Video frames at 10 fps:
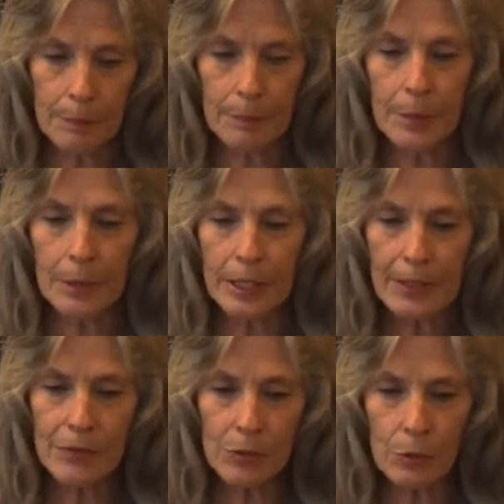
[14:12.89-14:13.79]

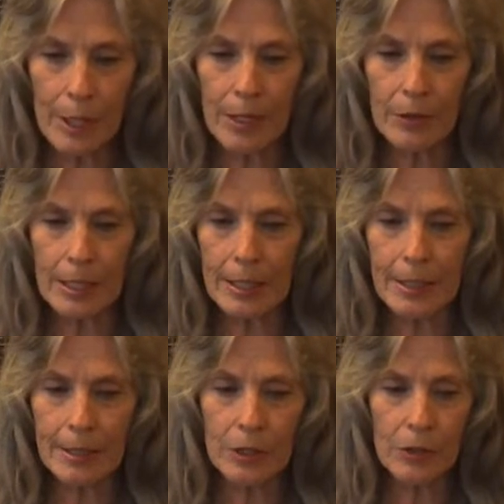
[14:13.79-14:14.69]
beliefs around
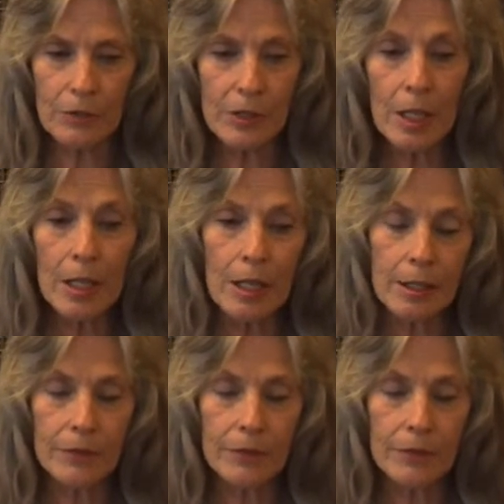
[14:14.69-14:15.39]
anything that you've done,